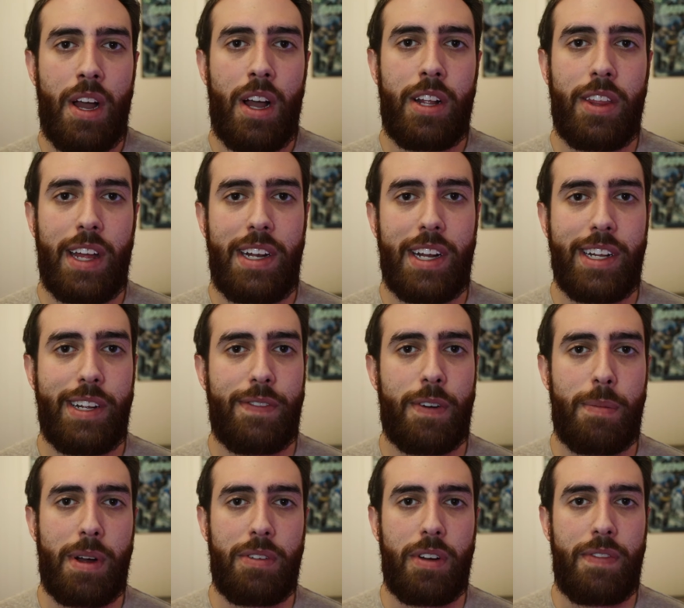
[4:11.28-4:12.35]
So that does it
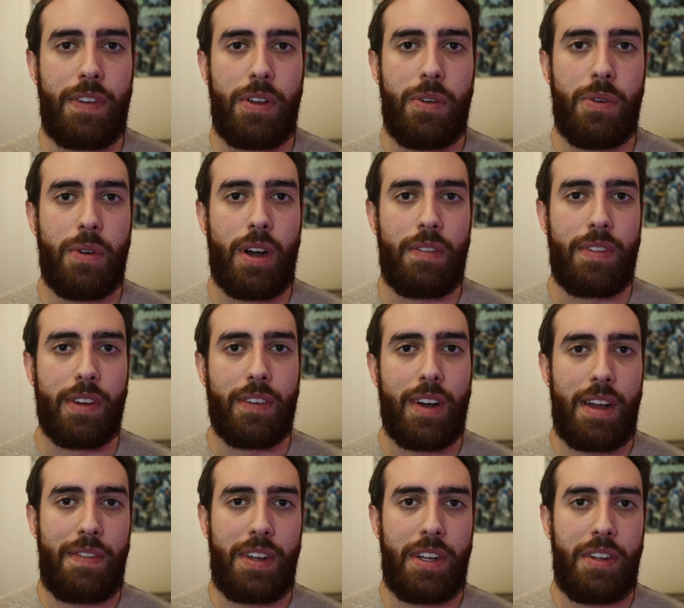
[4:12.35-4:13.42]
for my review of the
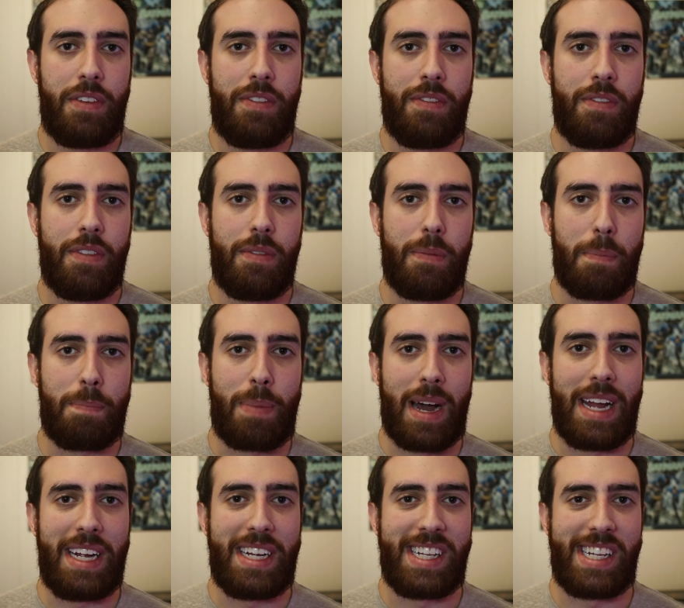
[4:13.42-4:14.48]
Levin
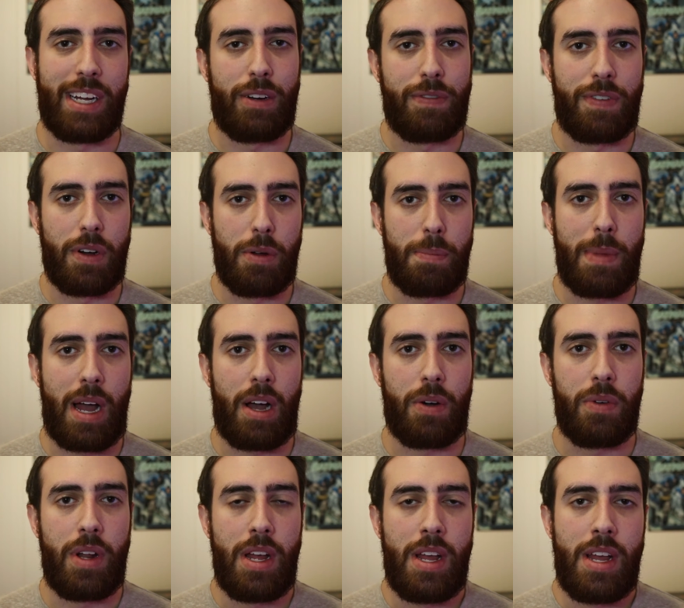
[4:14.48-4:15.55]
bike cell phone mount.